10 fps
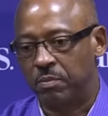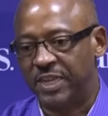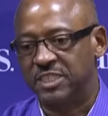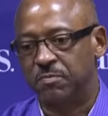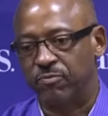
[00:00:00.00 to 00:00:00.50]

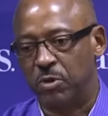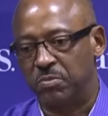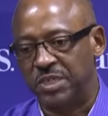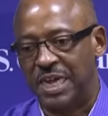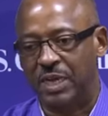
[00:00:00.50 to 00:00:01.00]
That's
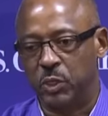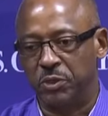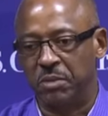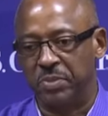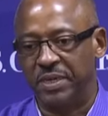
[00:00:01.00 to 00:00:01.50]
from
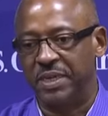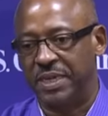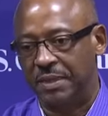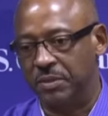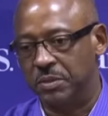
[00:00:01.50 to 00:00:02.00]
continuity of being
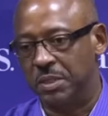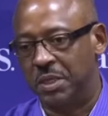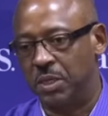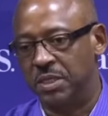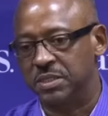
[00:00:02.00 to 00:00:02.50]
together
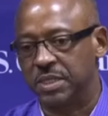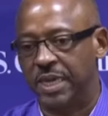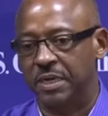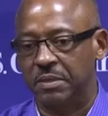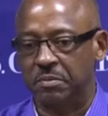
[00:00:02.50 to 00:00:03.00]
and
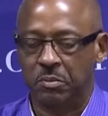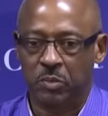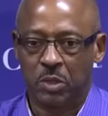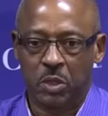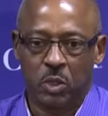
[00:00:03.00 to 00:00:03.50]
understanding,
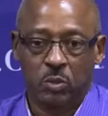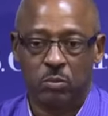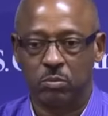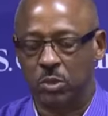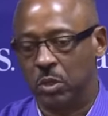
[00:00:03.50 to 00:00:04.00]

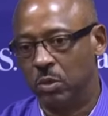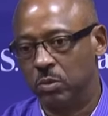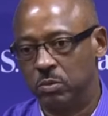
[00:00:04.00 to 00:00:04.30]
you know.